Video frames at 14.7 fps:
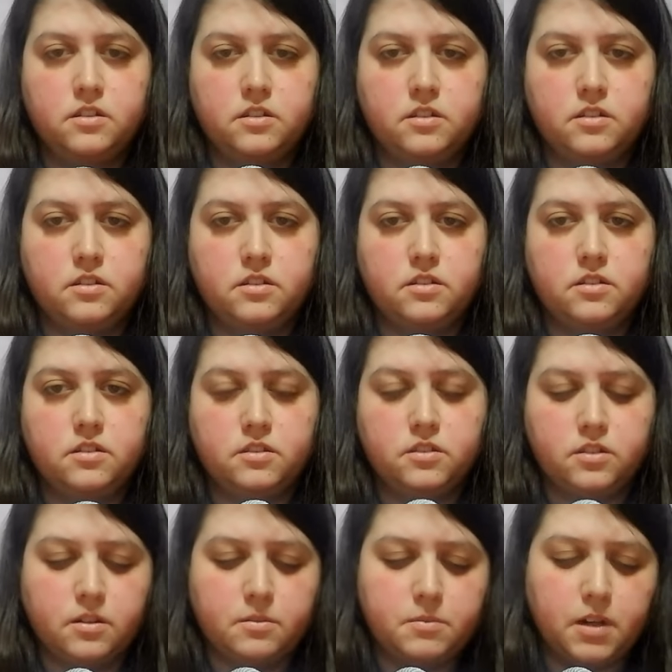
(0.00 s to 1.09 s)
So I'm not
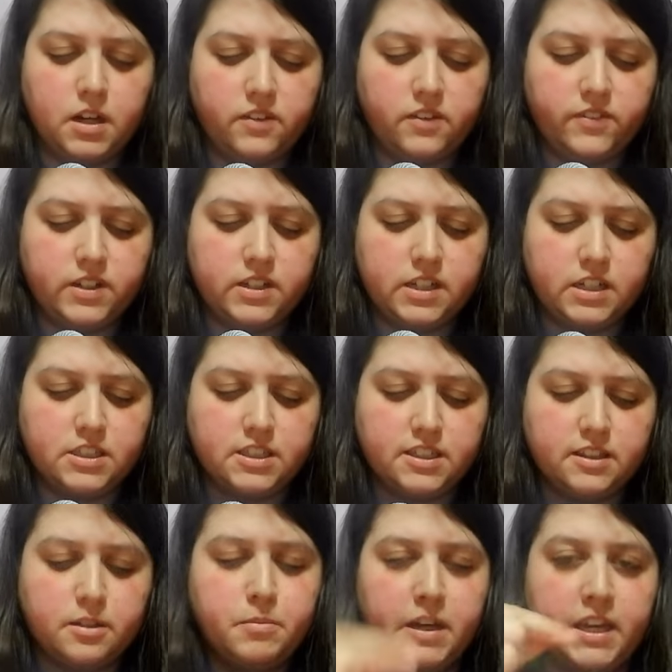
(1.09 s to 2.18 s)
even touching the mic and
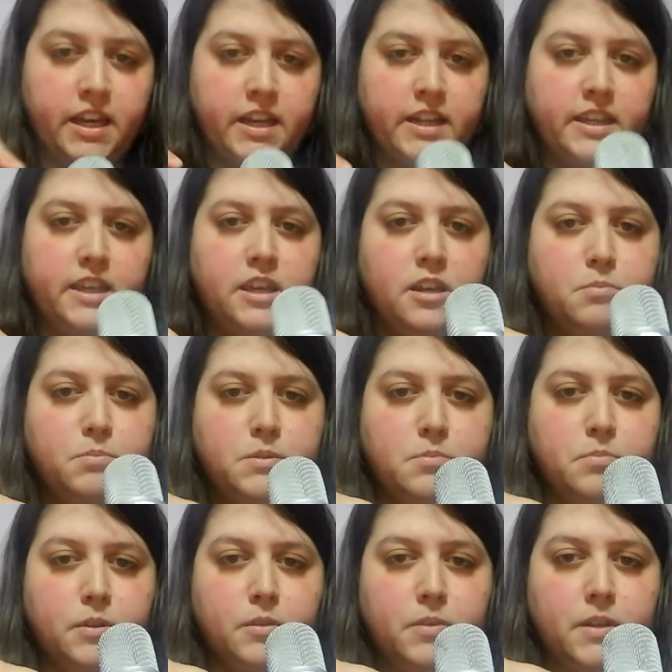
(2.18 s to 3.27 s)
it keeps beeping,
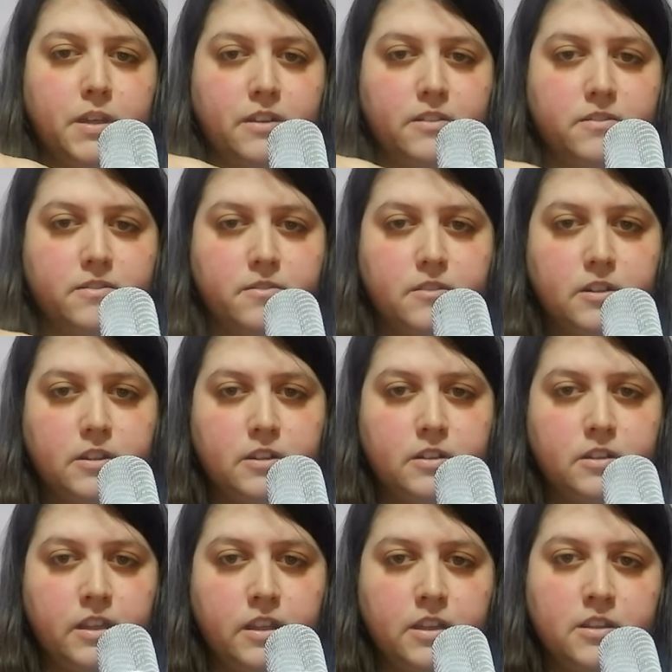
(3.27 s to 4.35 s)
or like
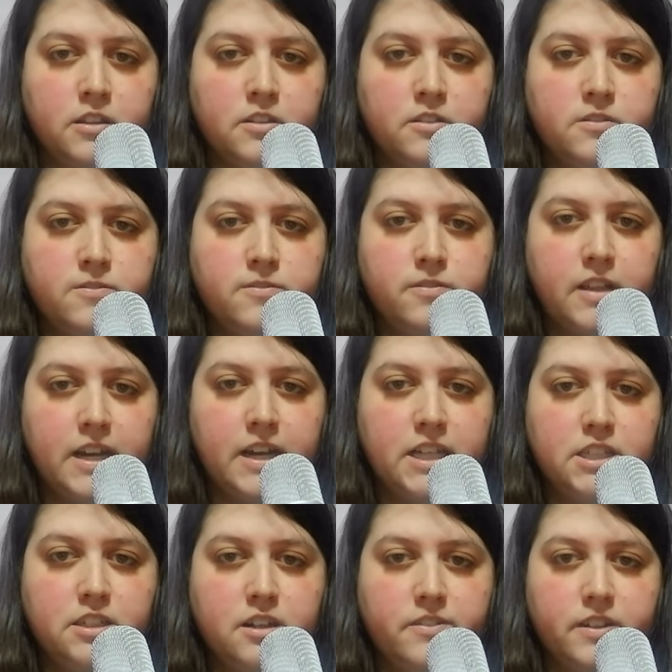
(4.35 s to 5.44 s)
it'll flash off and
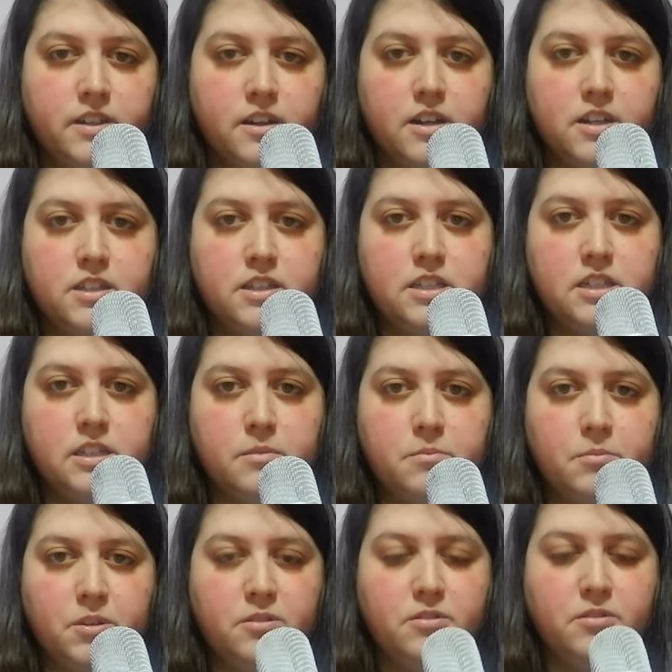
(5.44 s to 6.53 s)
on to mute.
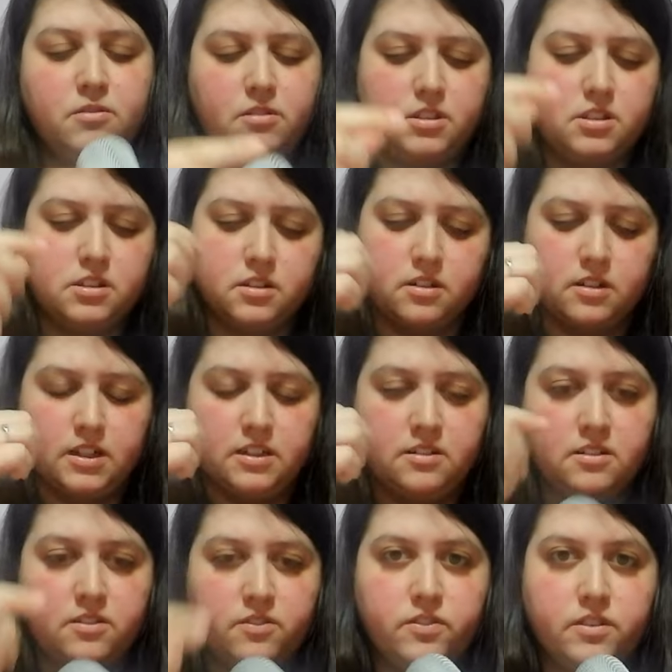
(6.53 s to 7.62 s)
So I don't know if
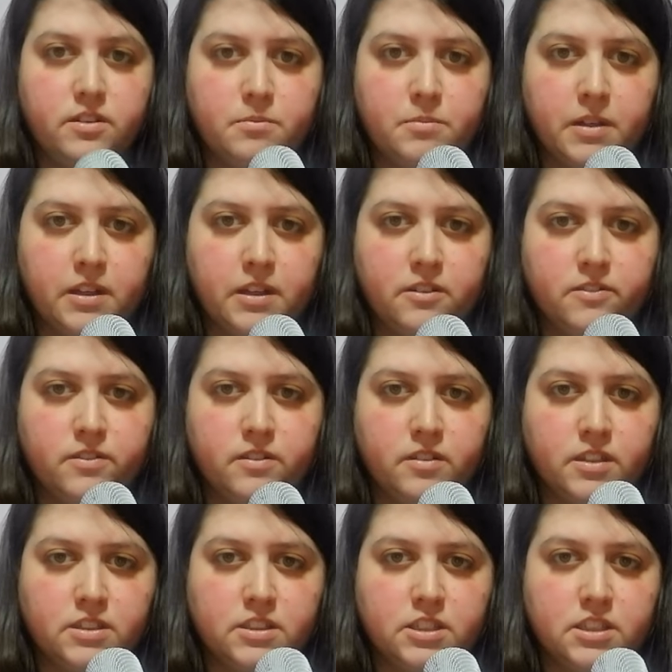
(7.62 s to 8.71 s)
the microphone is
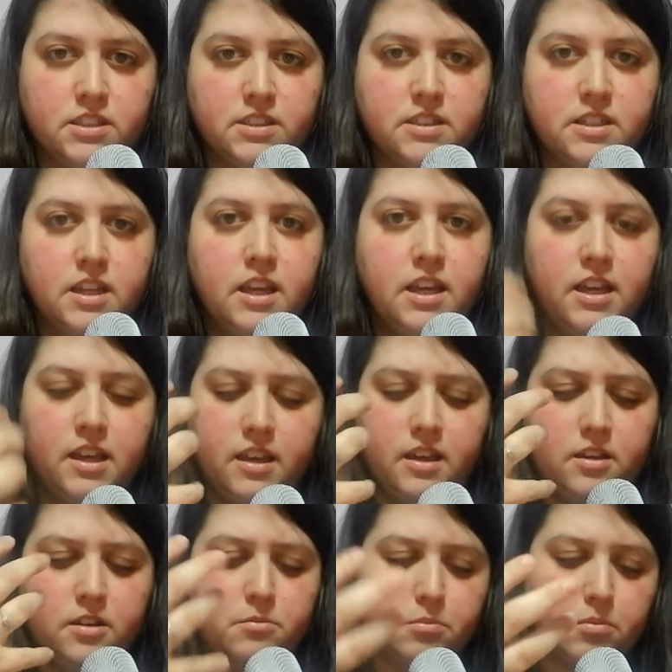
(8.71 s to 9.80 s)
just
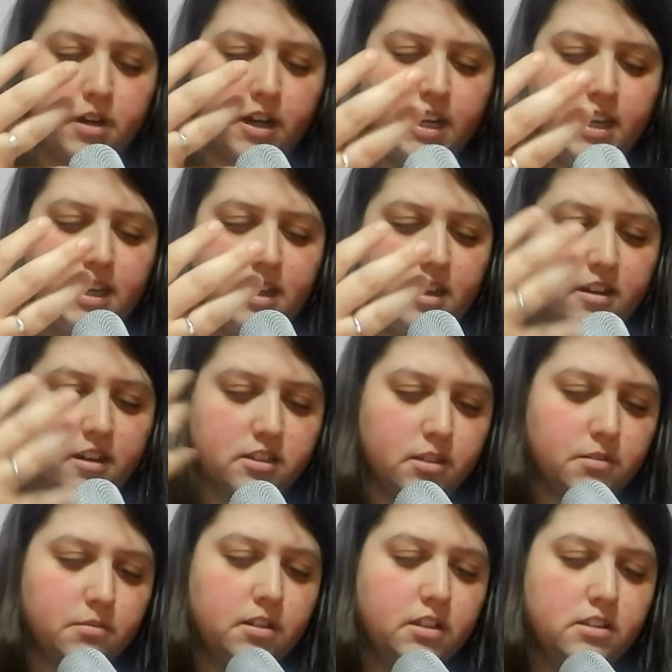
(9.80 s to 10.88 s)
breaking or something's
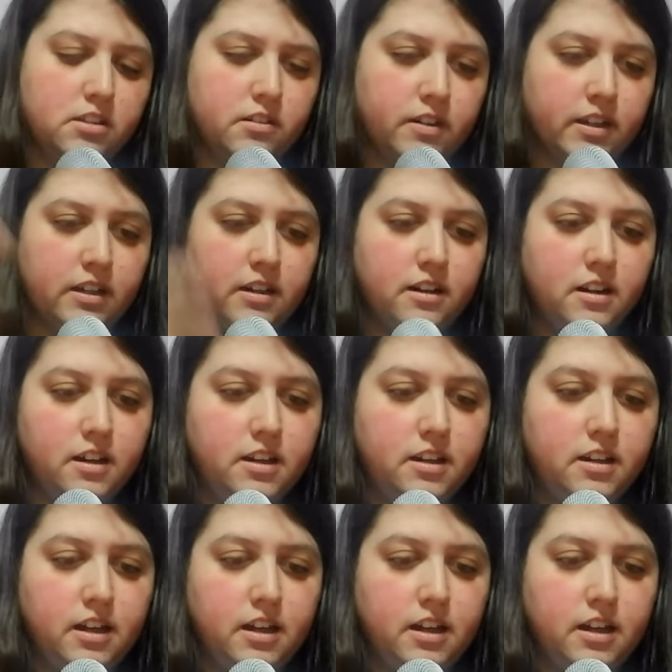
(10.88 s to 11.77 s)
going on. I don't